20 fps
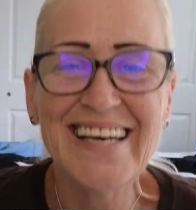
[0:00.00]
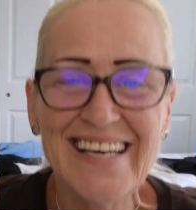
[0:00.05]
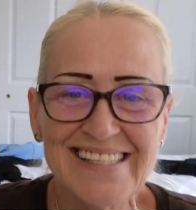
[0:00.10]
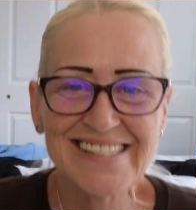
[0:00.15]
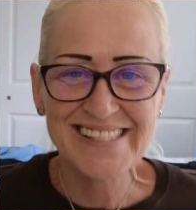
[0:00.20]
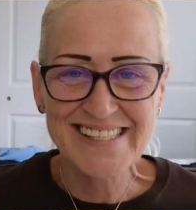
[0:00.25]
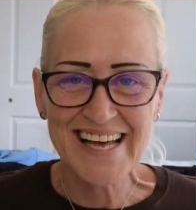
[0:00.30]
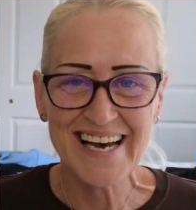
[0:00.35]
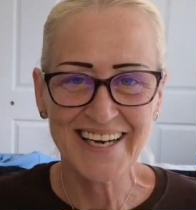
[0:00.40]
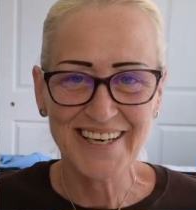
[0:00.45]

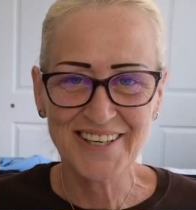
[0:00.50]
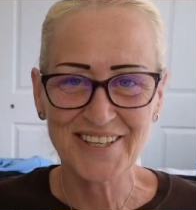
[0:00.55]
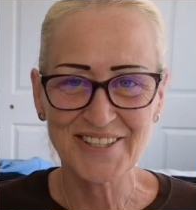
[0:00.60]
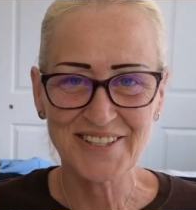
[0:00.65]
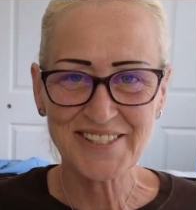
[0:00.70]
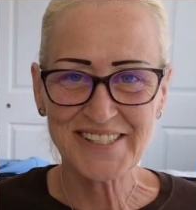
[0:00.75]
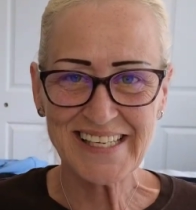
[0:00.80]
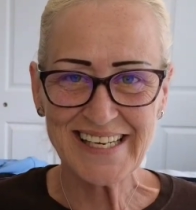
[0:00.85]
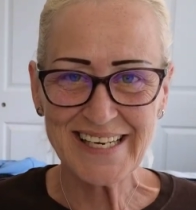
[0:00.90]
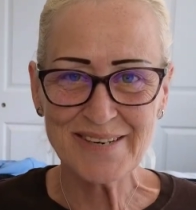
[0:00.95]
It's that
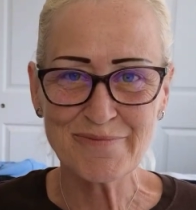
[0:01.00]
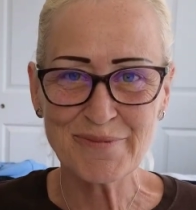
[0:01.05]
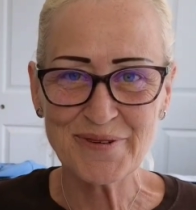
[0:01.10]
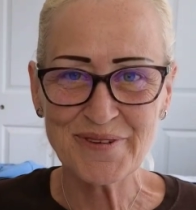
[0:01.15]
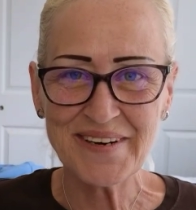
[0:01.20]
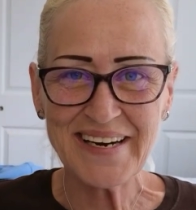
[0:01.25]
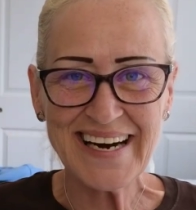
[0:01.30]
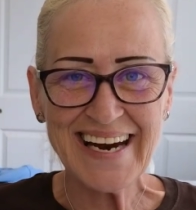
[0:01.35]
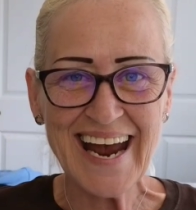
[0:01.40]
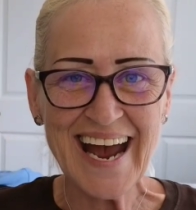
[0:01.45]
girl, Dina
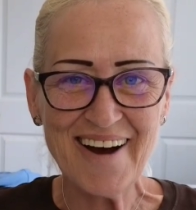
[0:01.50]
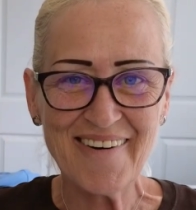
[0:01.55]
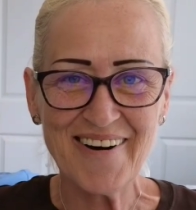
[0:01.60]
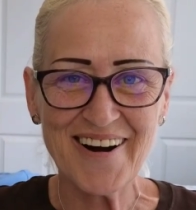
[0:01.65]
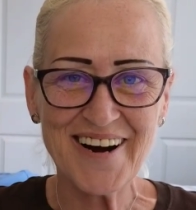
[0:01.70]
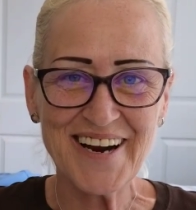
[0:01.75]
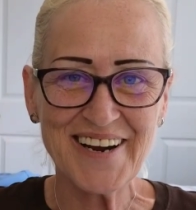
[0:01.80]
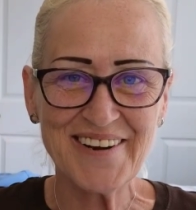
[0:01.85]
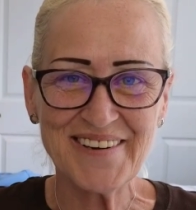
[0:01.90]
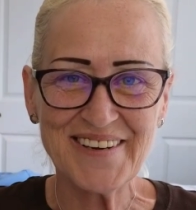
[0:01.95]
Marie. How
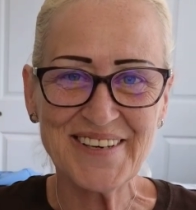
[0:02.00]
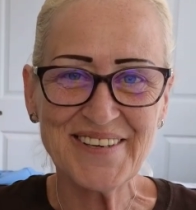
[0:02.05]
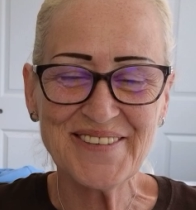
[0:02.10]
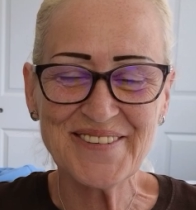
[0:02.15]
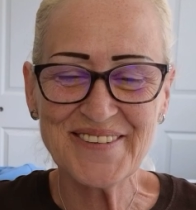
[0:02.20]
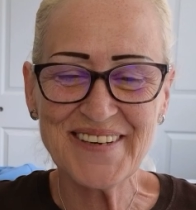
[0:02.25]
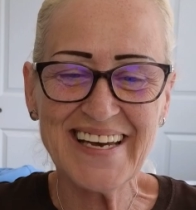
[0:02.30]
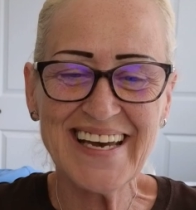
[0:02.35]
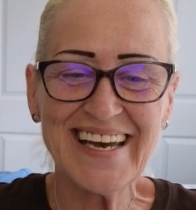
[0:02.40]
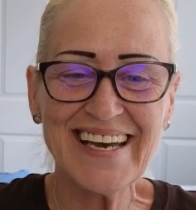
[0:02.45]
are you
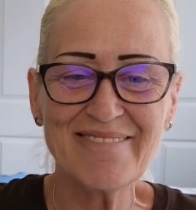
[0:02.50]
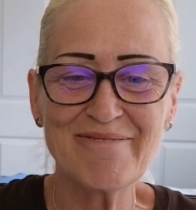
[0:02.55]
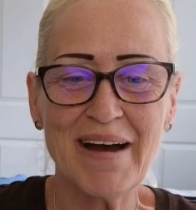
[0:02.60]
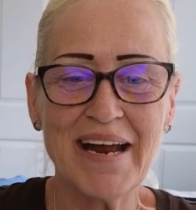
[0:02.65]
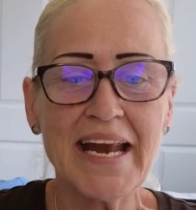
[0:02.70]
doing?